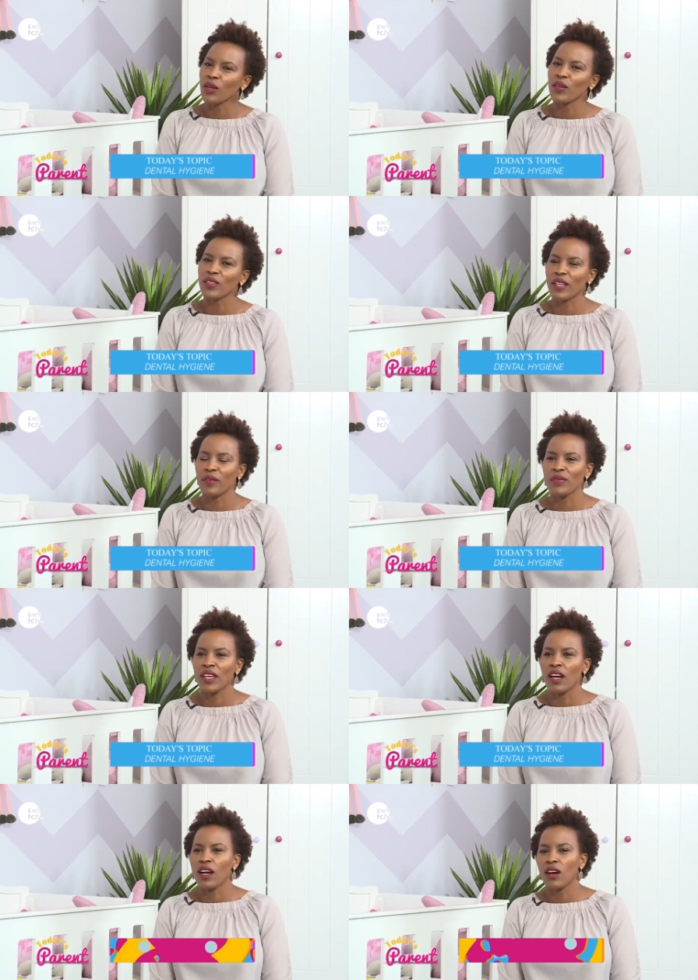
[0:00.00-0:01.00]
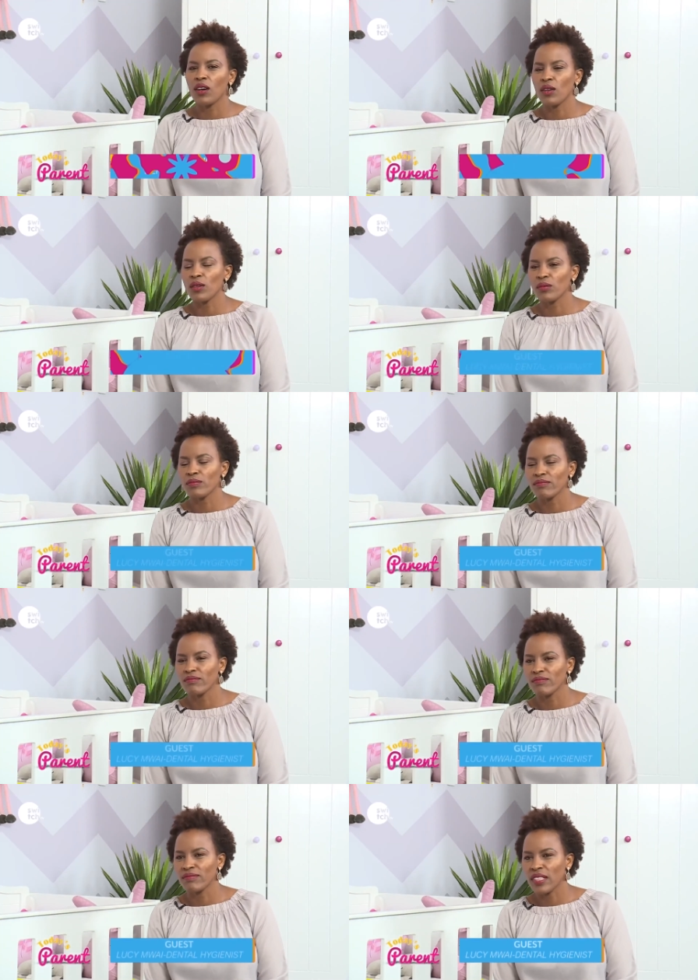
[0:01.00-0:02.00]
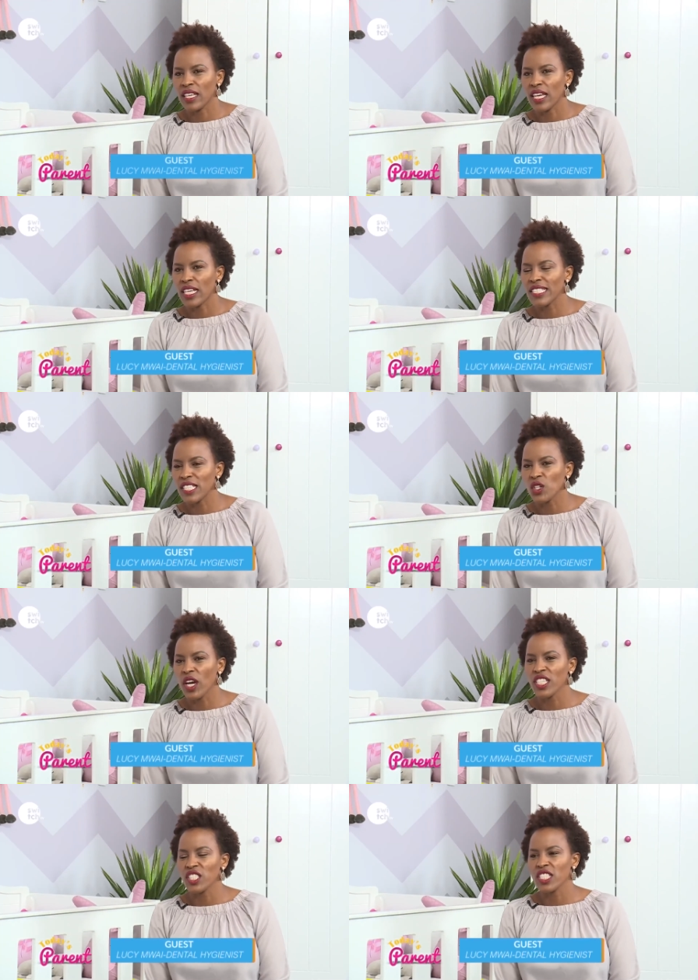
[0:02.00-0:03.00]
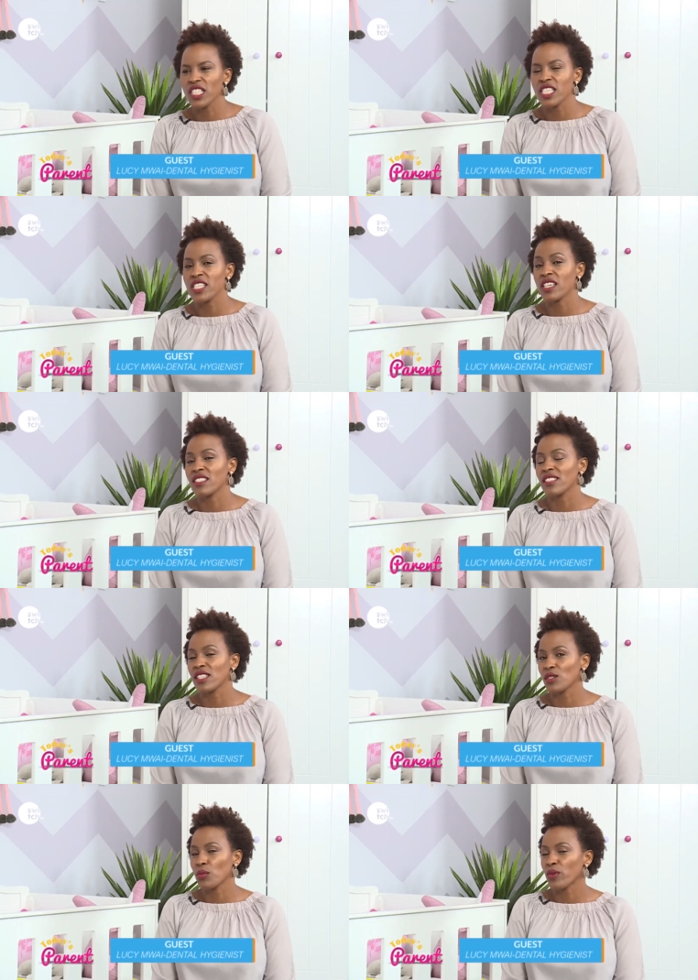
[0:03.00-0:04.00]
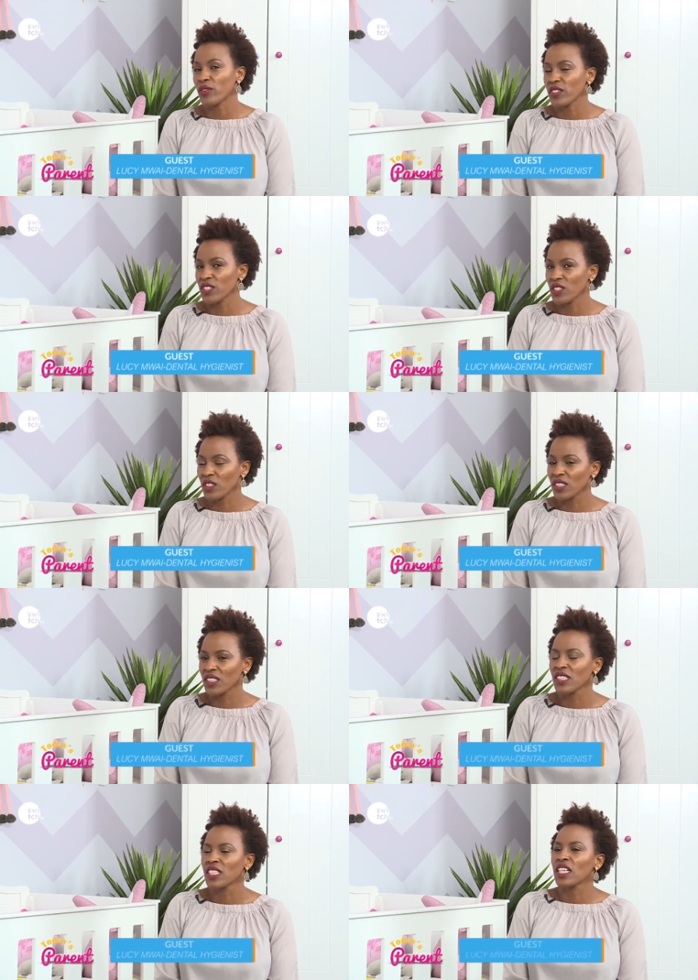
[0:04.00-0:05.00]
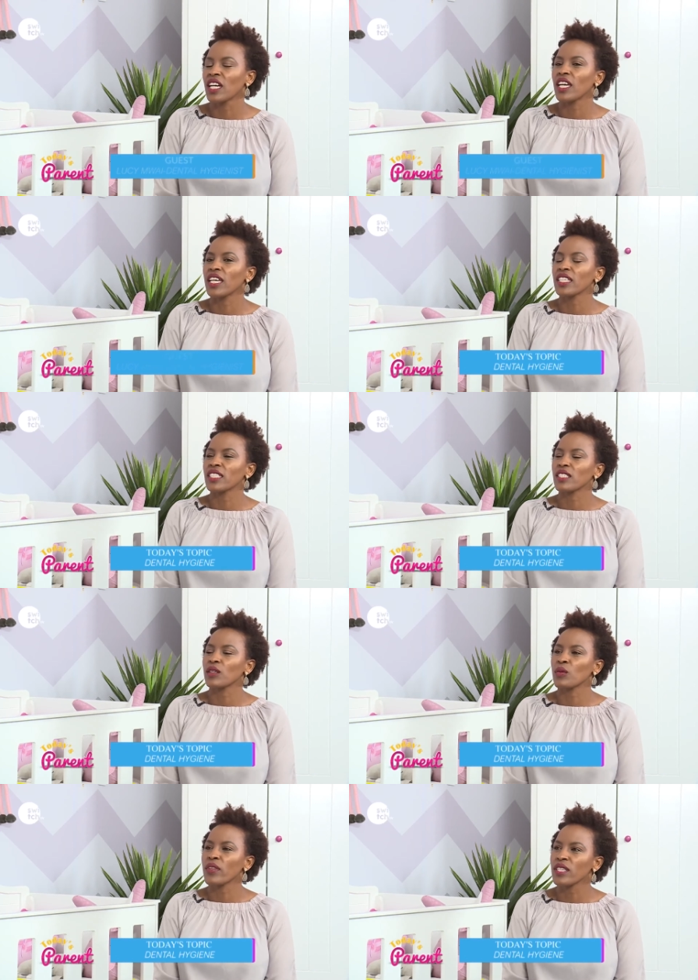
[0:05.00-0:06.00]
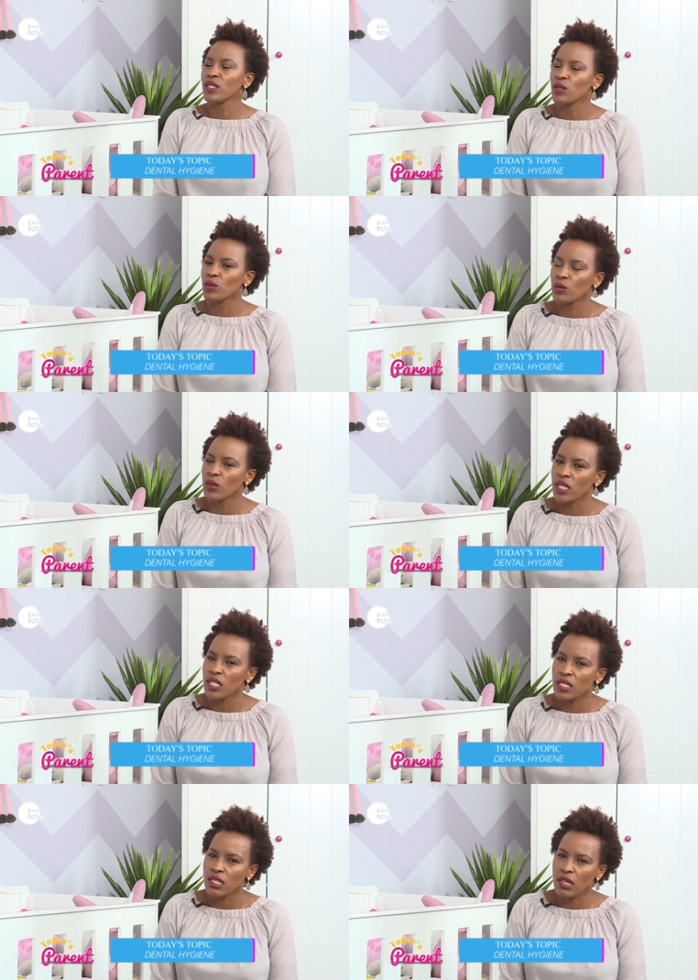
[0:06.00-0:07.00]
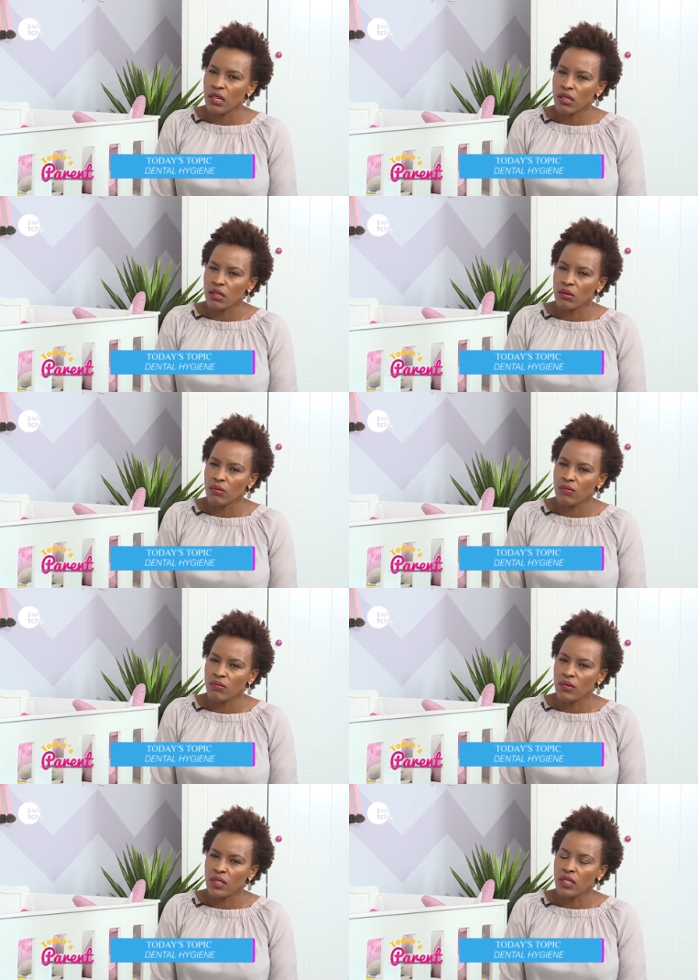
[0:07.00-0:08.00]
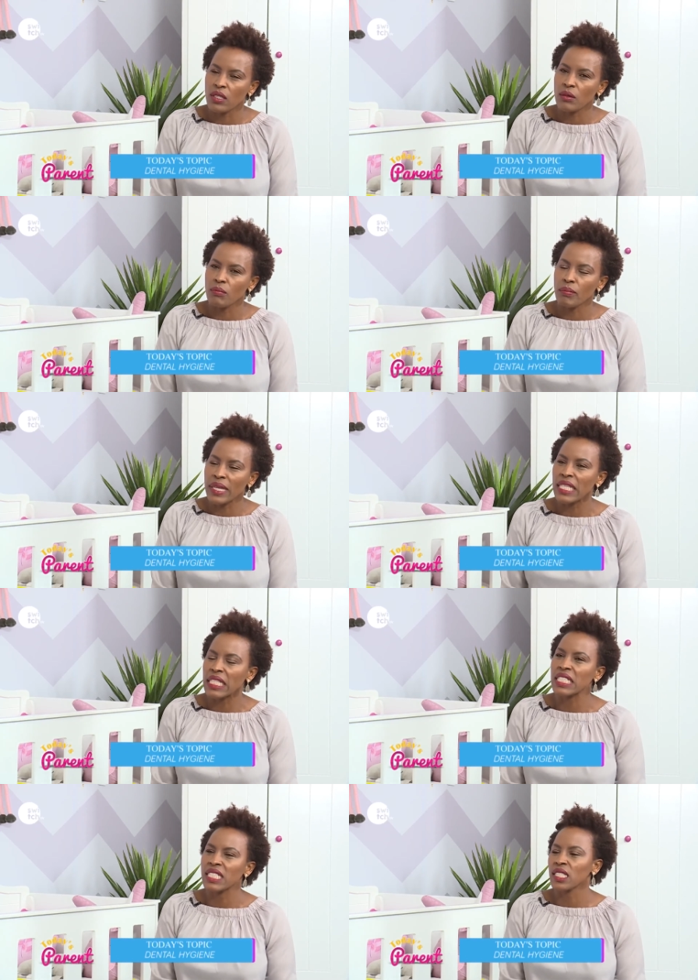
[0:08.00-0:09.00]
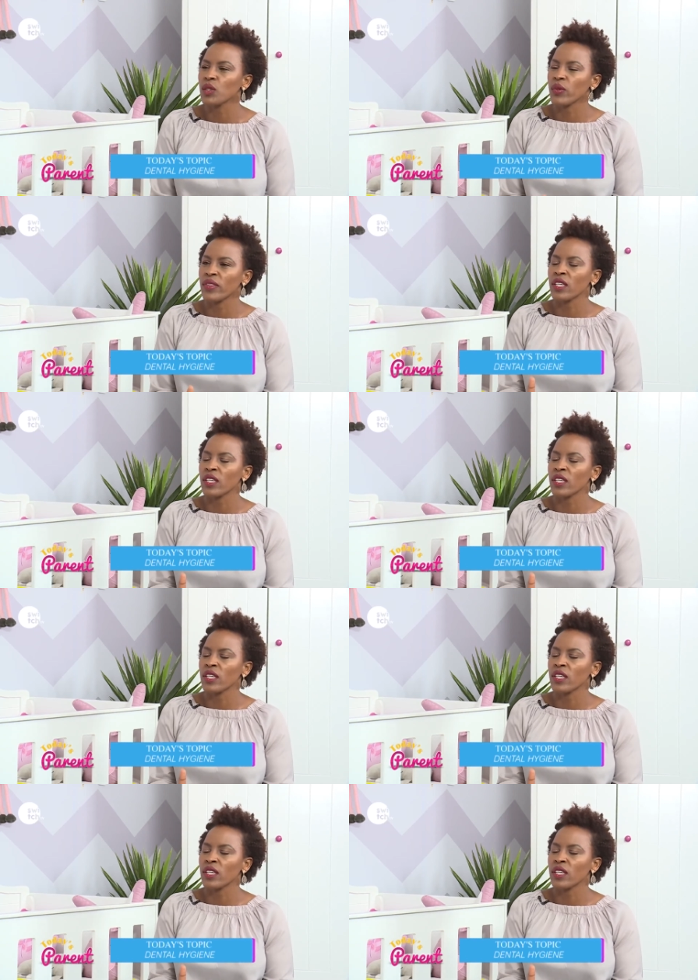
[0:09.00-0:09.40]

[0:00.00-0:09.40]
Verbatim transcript: Okay. Um, a dental hygienist is a dental professional and what they do is uh, mainly deal with